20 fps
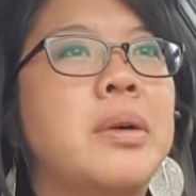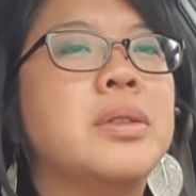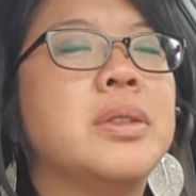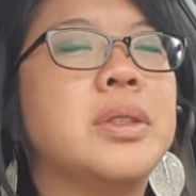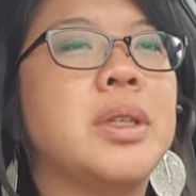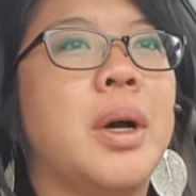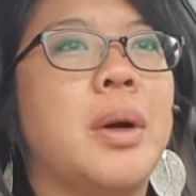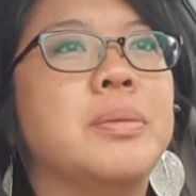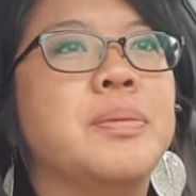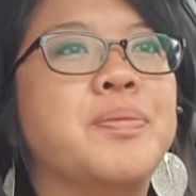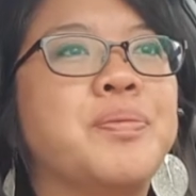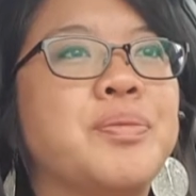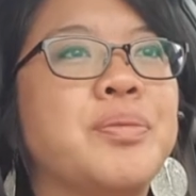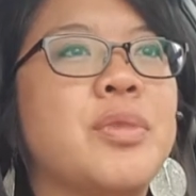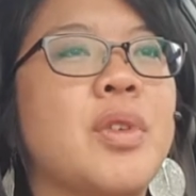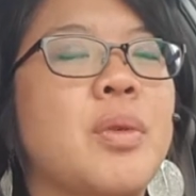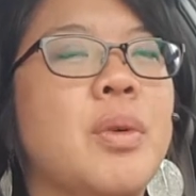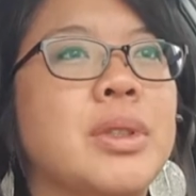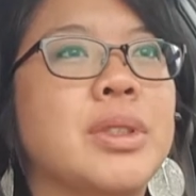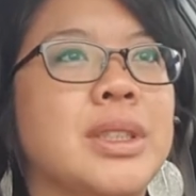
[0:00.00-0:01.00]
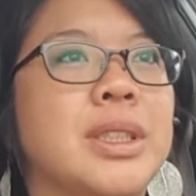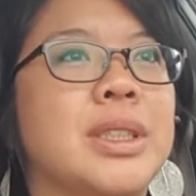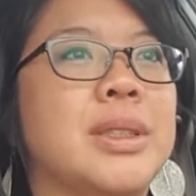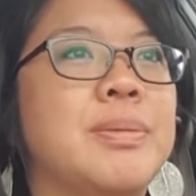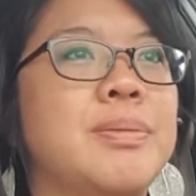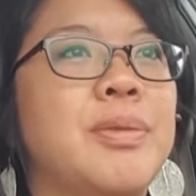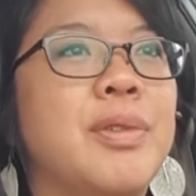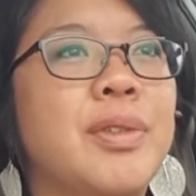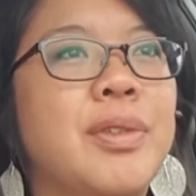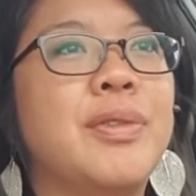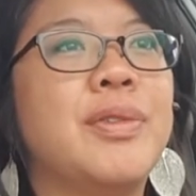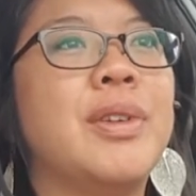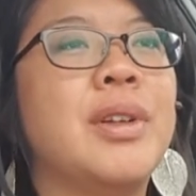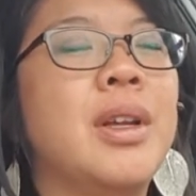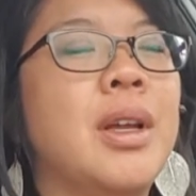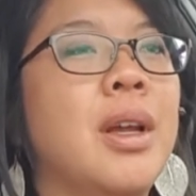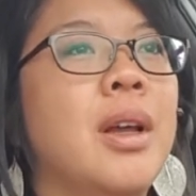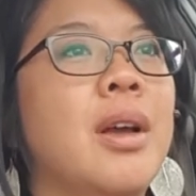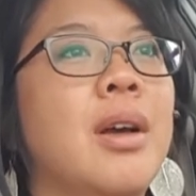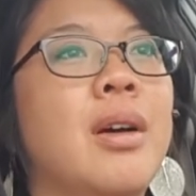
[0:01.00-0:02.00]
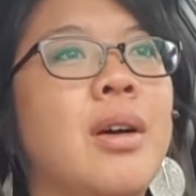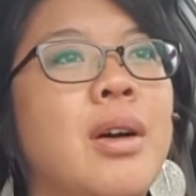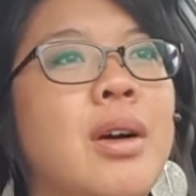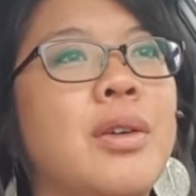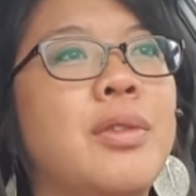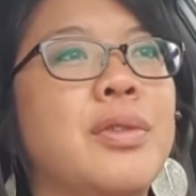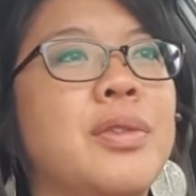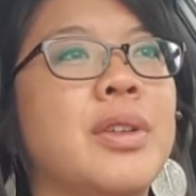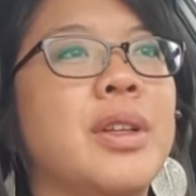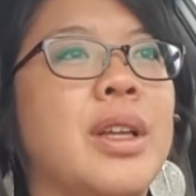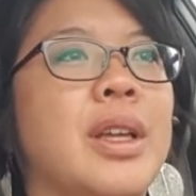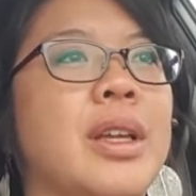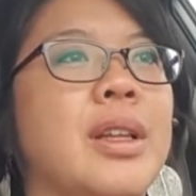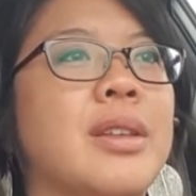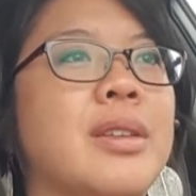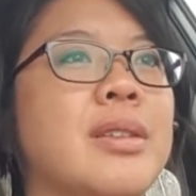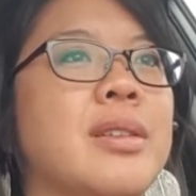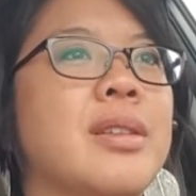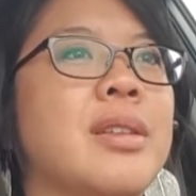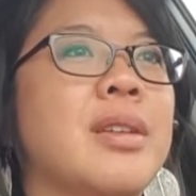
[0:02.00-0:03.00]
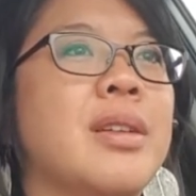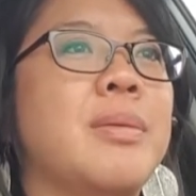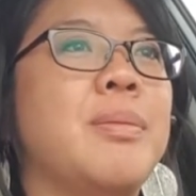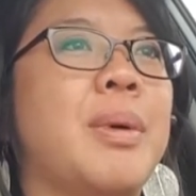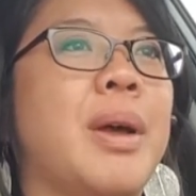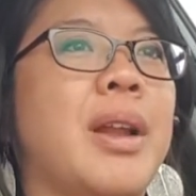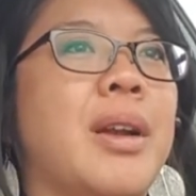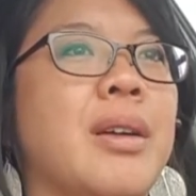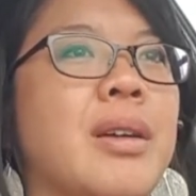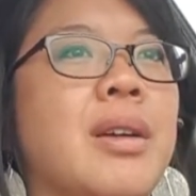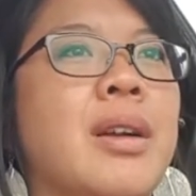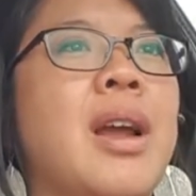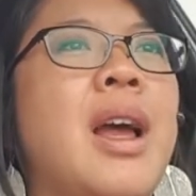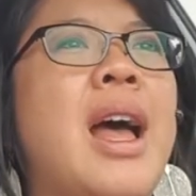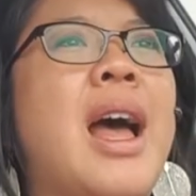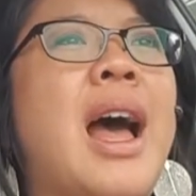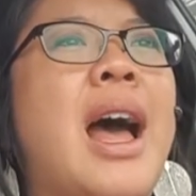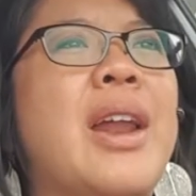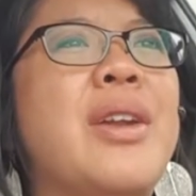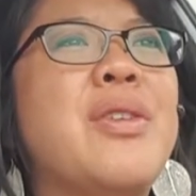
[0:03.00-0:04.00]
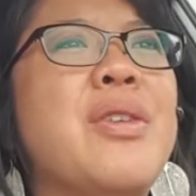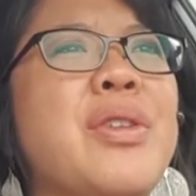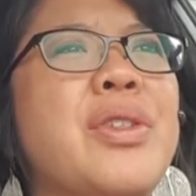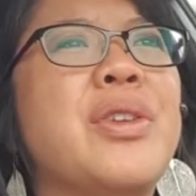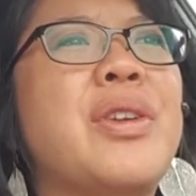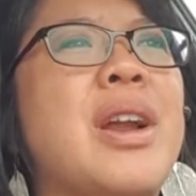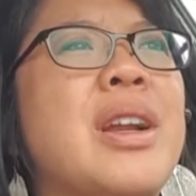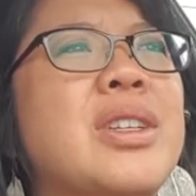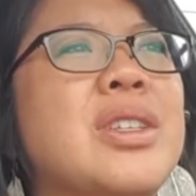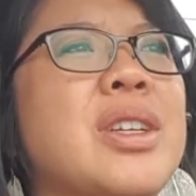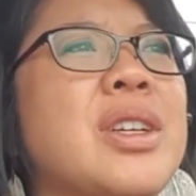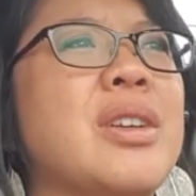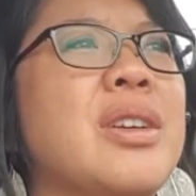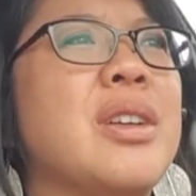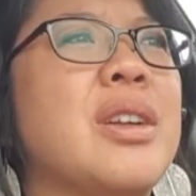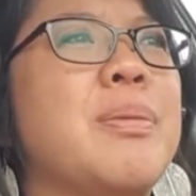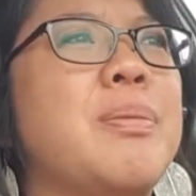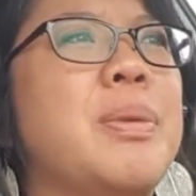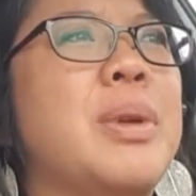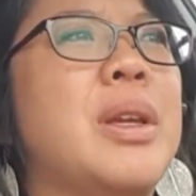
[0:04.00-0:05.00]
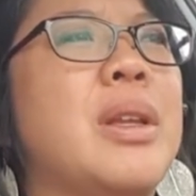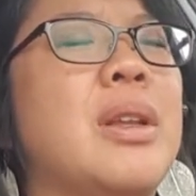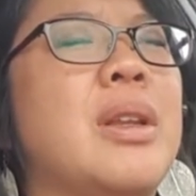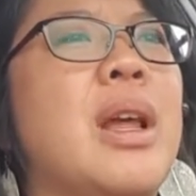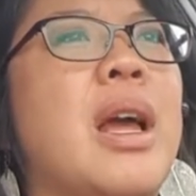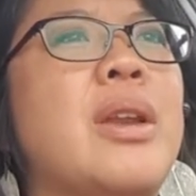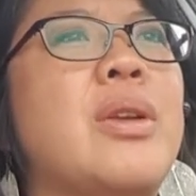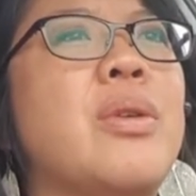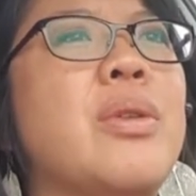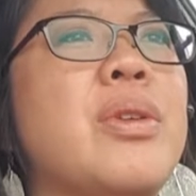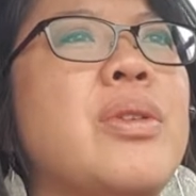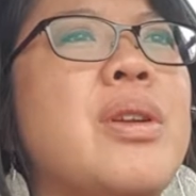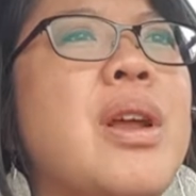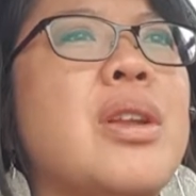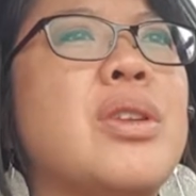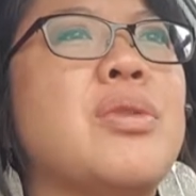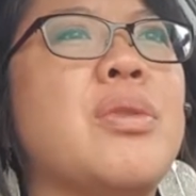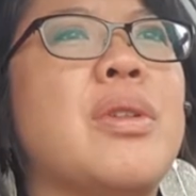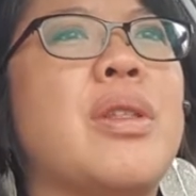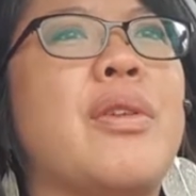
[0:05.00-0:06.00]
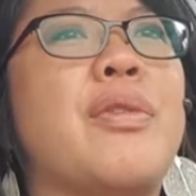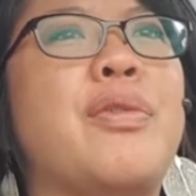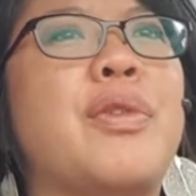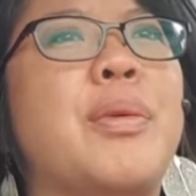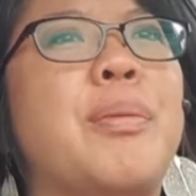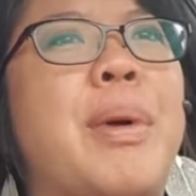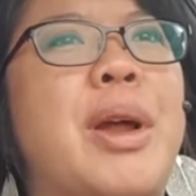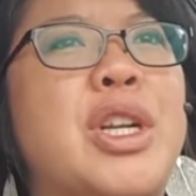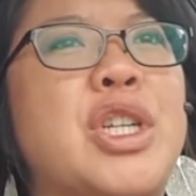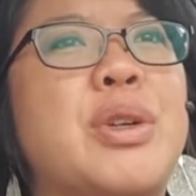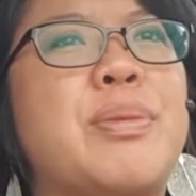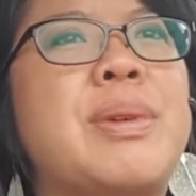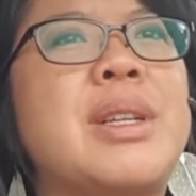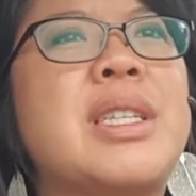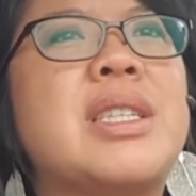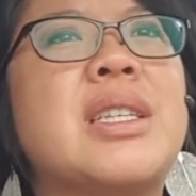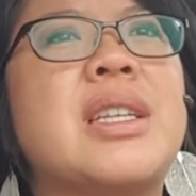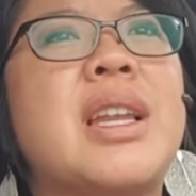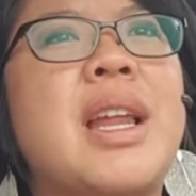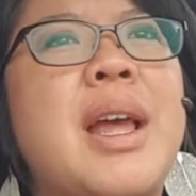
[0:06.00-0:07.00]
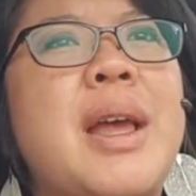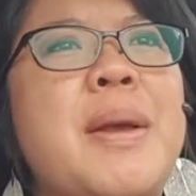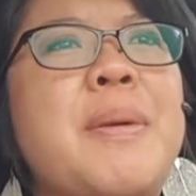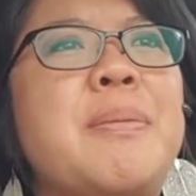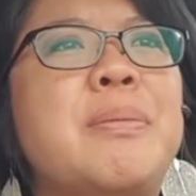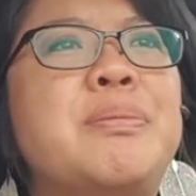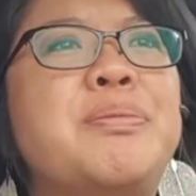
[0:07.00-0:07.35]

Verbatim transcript: So, we'll see. Hopefully it's better. I don't know if they're actually going to be... I know they're not doing the full measurements today.